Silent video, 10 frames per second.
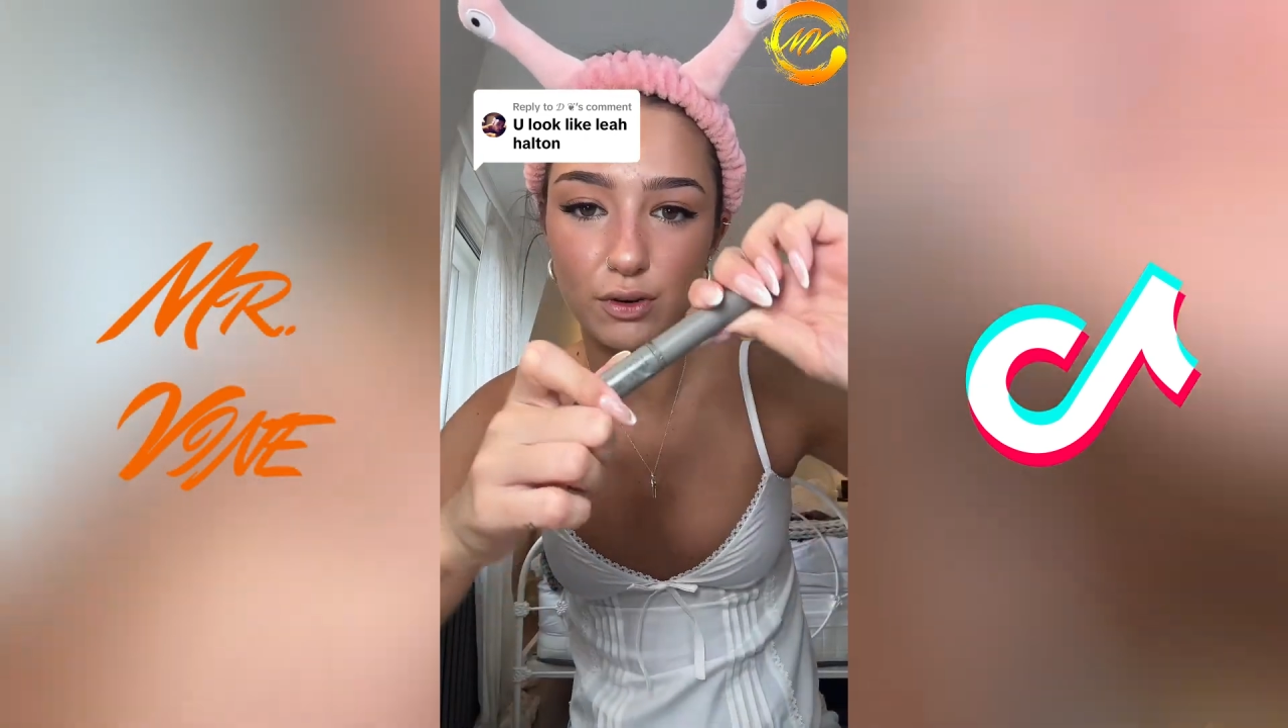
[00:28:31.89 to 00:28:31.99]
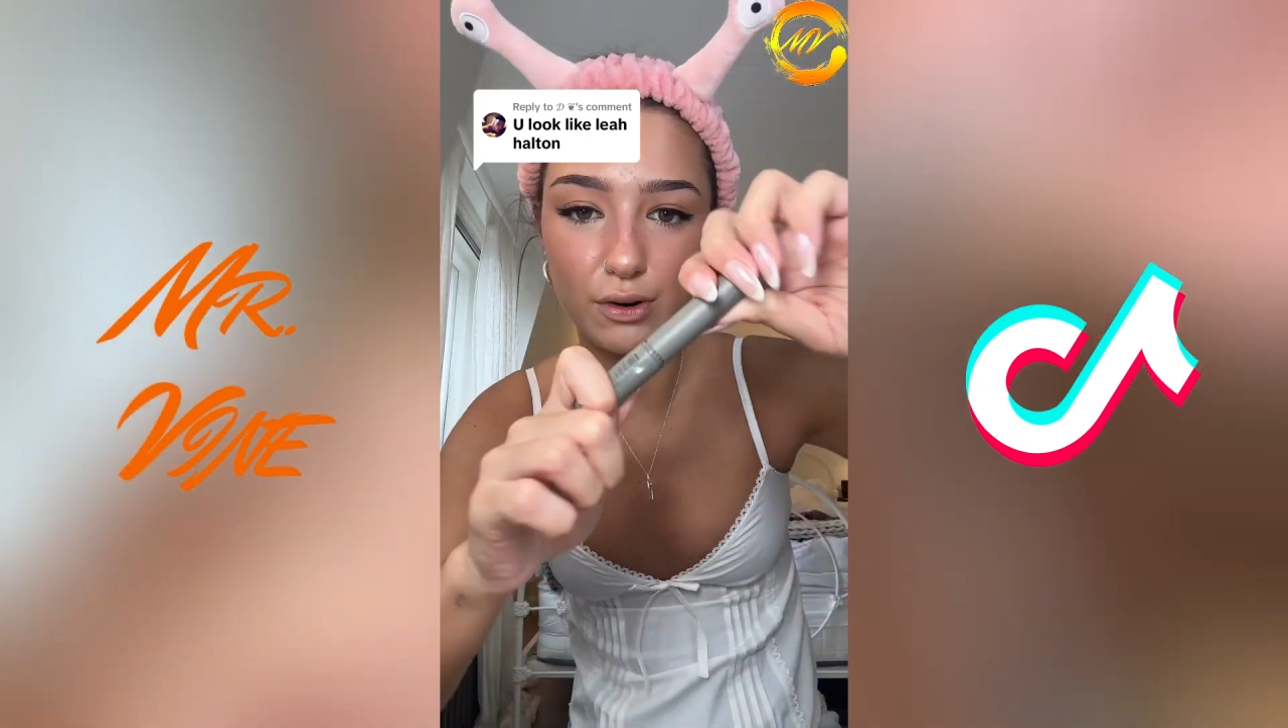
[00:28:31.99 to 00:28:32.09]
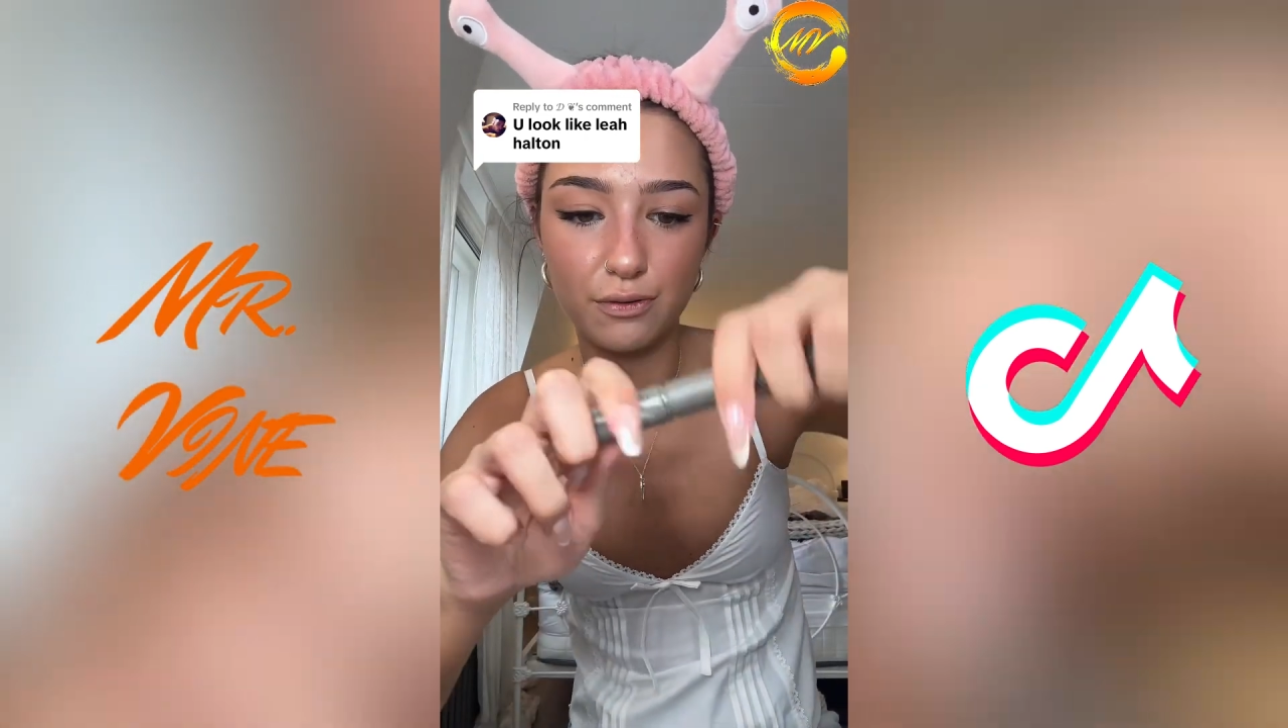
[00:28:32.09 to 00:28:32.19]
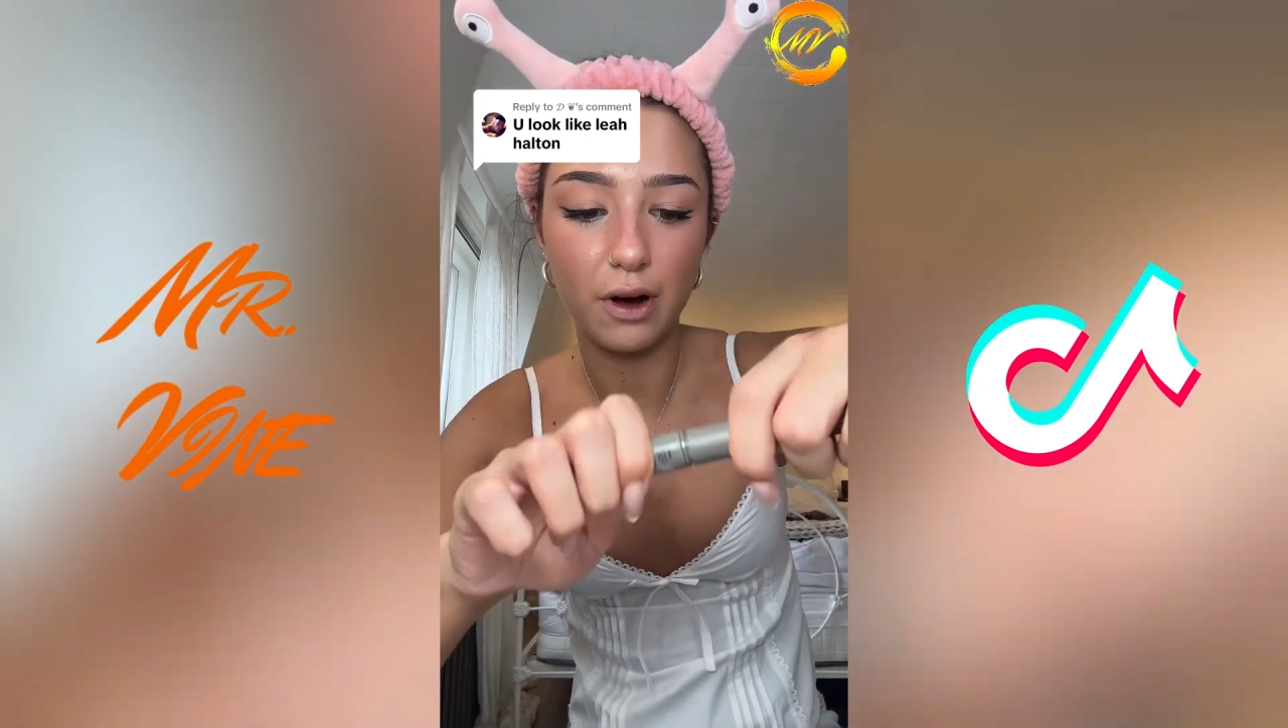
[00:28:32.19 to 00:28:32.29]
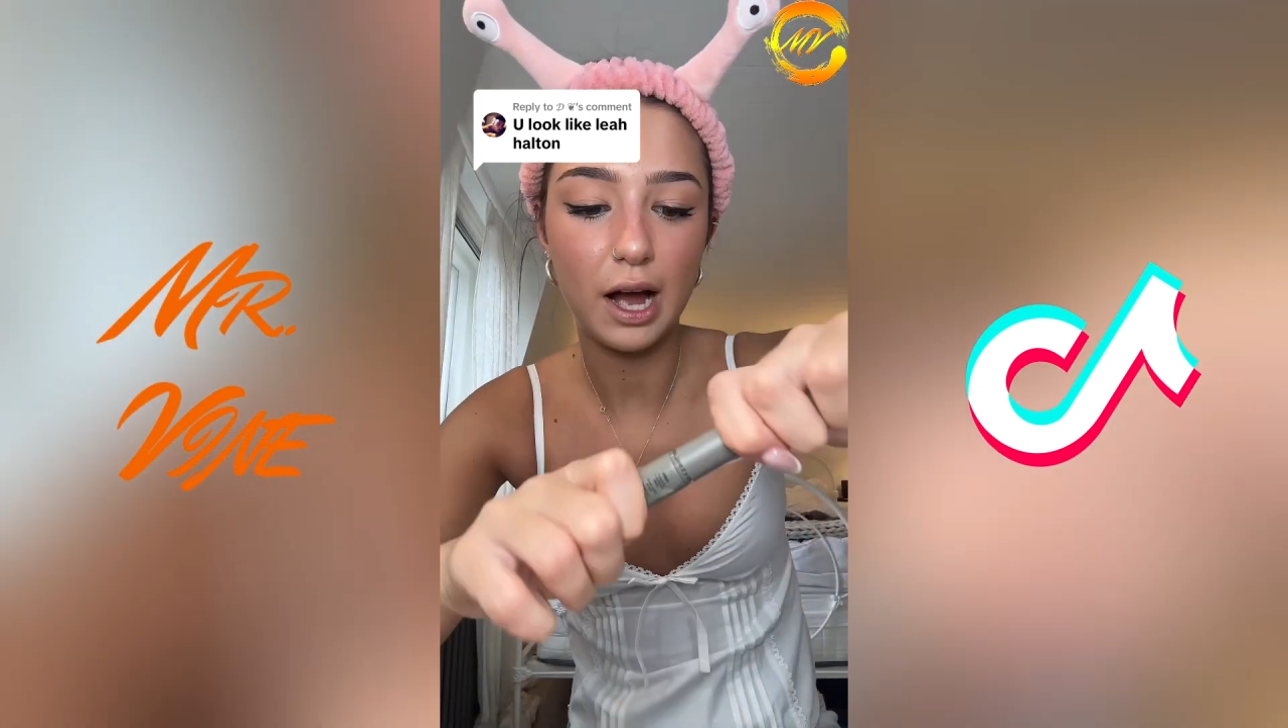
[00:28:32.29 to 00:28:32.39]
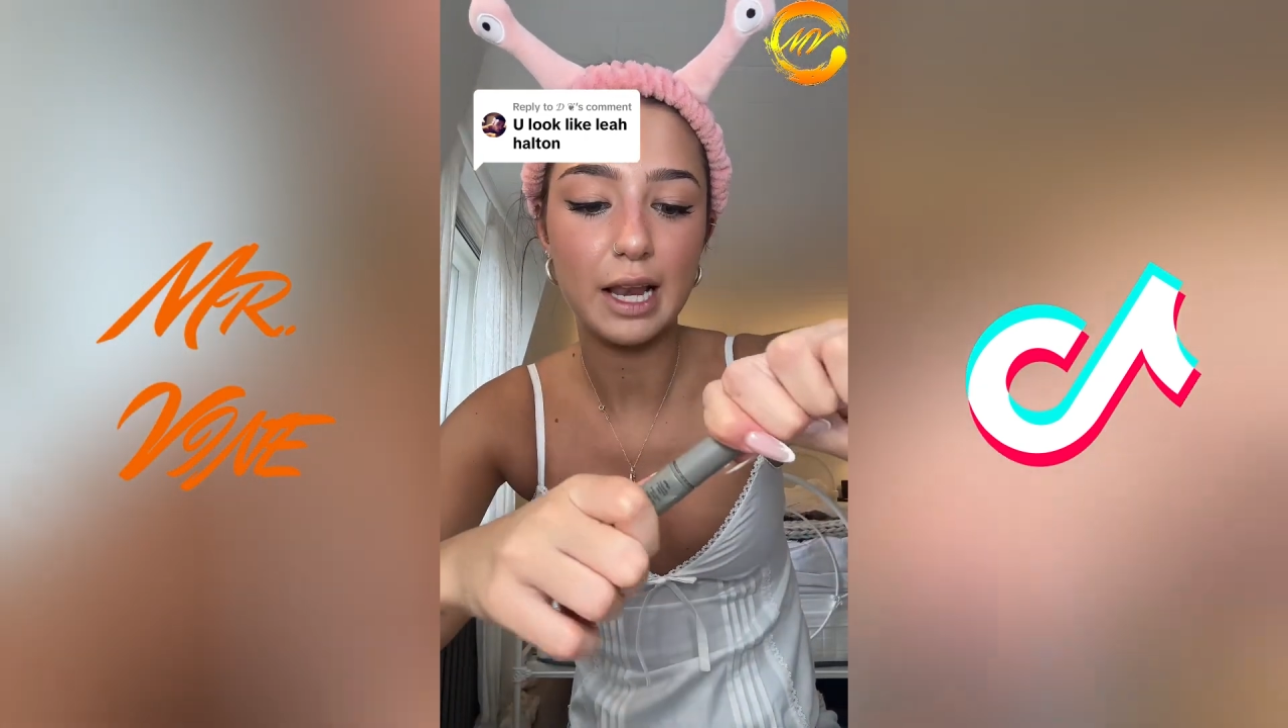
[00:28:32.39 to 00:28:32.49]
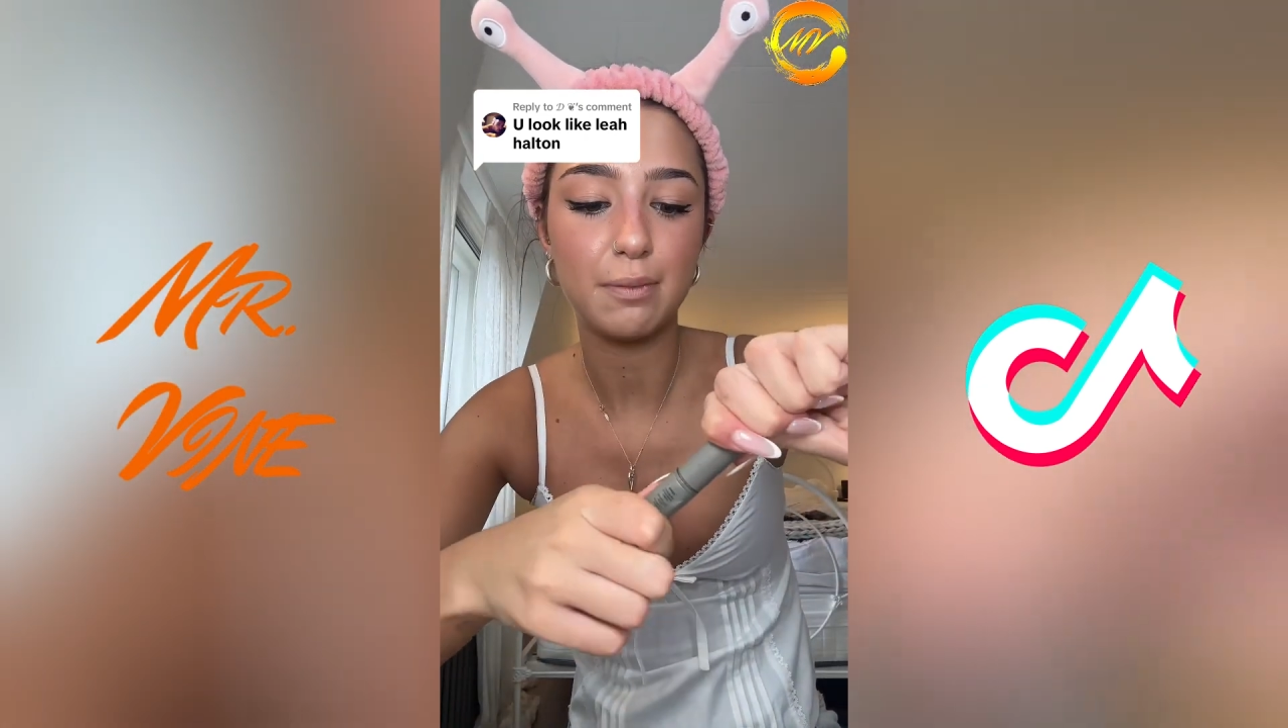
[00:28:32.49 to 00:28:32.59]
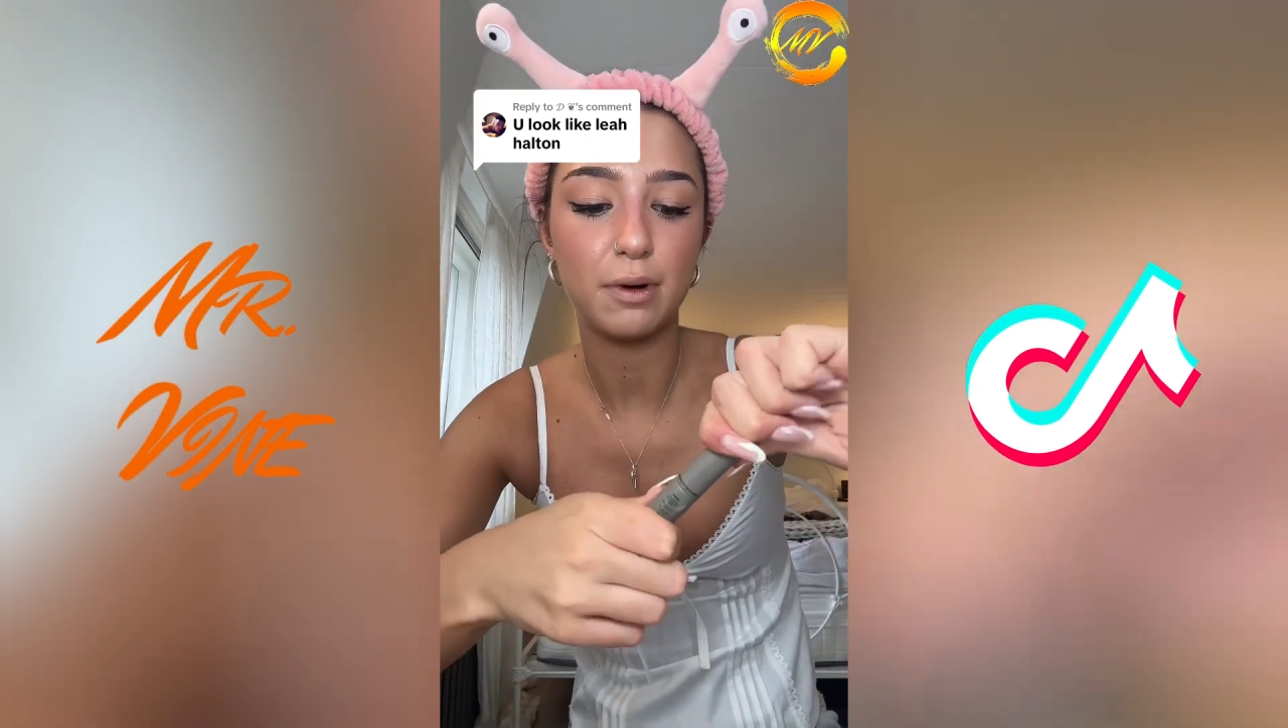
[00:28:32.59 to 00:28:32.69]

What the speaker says: Refi lip